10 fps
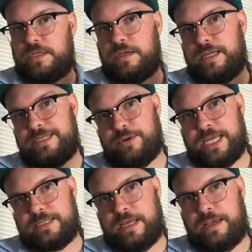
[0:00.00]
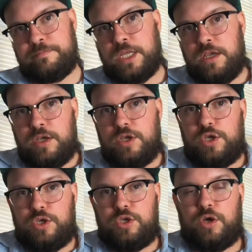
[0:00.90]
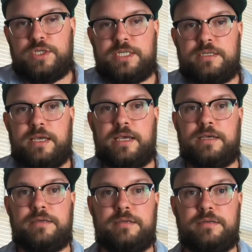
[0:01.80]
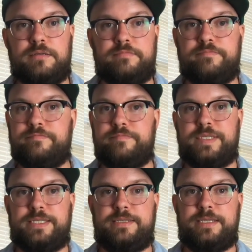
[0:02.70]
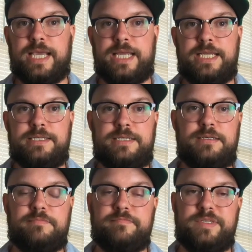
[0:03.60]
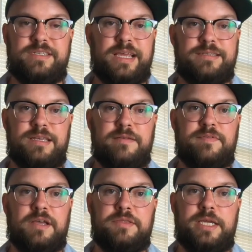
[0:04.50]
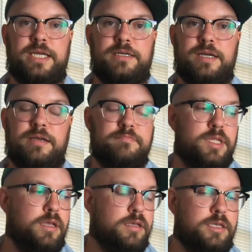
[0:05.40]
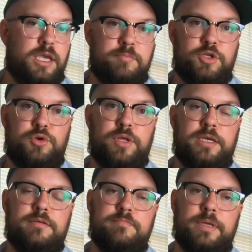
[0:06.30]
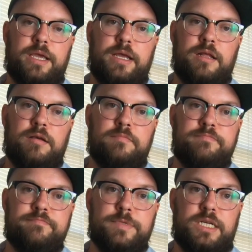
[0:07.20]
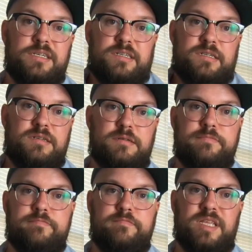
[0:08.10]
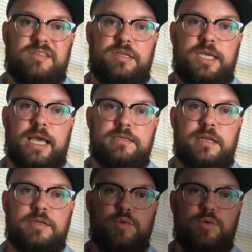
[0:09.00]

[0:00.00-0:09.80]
Until next time, y'all just take it easy, stay safe out there, keep shooting, and I'll see you guys next